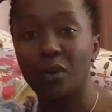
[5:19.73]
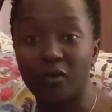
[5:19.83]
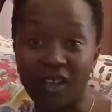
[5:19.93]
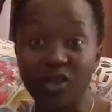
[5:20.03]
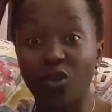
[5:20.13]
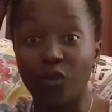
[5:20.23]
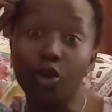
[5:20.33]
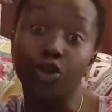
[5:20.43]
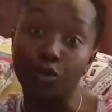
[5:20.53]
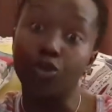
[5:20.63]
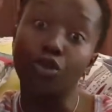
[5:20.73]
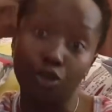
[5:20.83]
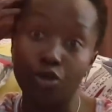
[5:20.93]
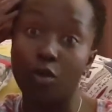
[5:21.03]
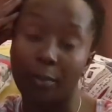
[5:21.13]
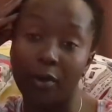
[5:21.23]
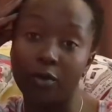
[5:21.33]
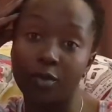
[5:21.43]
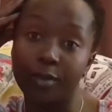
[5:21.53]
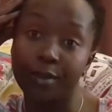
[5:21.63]
Well, first of all, you would not know
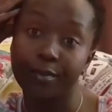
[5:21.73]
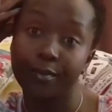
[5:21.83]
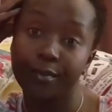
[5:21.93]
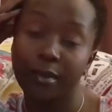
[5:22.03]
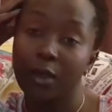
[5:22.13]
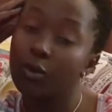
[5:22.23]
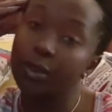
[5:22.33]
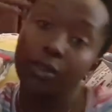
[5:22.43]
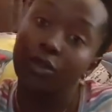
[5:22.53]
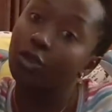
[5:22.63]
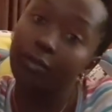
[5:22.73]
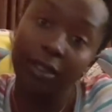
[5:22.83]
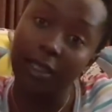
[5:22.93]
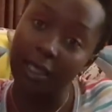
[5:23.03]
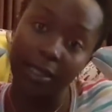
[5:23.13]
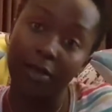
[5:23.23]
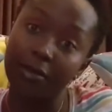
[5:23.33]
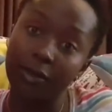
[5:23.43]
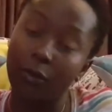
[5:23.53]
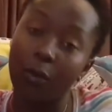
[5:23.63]
about me, because social media is the
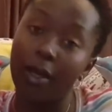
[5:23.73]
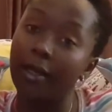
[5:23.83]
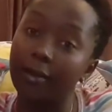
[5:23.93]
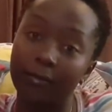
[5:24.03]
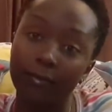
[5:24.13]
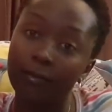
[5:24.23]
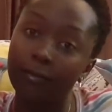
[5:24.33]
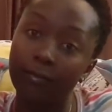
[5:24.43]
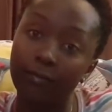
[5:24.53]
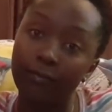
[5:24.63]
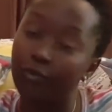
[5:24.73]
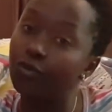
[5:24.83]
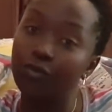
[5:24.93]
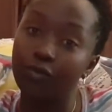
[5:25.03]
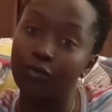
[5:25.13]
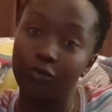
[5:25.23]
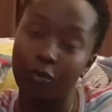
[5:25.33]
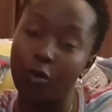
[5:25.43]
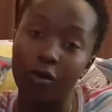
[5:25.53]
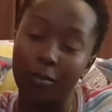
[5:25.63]
reason why you,
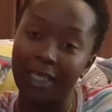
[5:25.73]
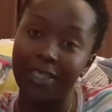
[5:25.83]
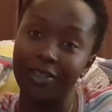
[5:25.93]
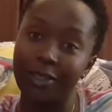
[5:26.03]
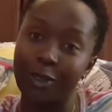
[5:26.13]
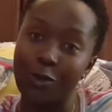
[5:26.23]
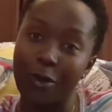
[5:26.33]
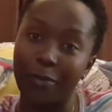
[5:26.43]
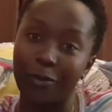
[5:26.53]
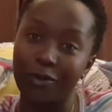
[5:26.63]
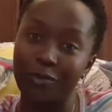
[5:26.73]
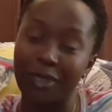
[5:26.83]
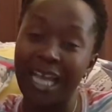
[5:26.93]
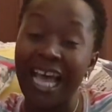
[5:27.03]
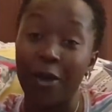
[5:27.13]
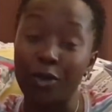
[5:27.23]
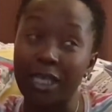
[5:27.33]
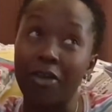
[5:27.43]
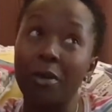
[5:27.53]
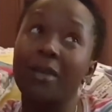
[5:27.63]
all my ninjas, know about me.
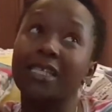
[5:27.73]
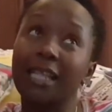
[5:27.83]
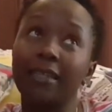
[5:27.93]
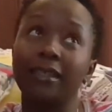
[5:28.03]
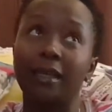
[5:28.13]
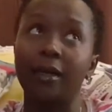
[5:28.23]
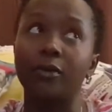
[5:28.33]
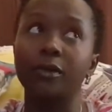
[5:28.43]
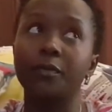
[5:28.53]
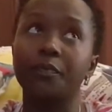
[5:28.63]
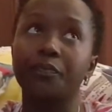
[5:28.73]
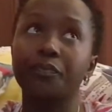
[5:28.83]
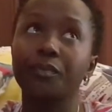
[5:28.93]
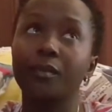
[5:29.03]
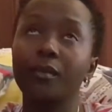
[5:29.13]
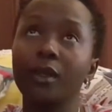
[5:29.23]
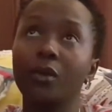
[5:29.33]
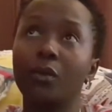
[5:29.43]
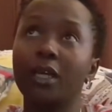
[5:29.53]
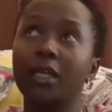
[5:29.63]
Because I remember starting out,
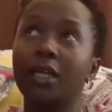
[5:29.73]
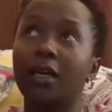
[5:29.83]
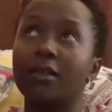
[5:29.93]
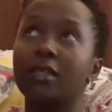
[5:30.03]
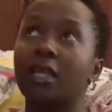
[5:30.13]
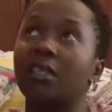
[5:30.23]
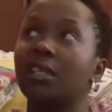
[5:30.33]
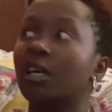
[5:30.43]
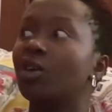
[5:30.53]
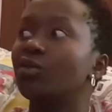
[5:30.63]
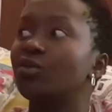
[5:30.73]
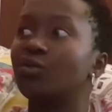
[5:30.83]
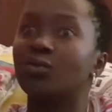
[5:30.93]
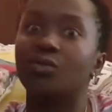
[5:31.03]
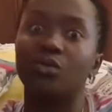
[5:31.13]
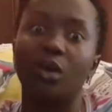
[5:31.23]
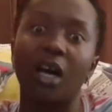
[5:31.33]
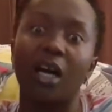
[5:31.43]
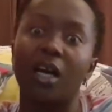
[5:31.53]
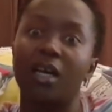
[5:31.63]
when I was starting out to
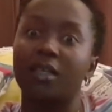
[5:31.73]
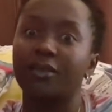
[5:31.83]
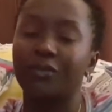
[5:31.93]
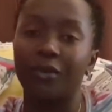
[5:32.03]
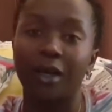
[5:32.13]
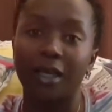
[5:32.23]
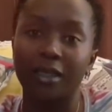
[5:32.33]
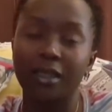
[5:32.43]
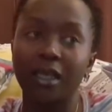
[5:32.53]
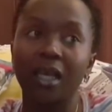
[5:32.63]
act, all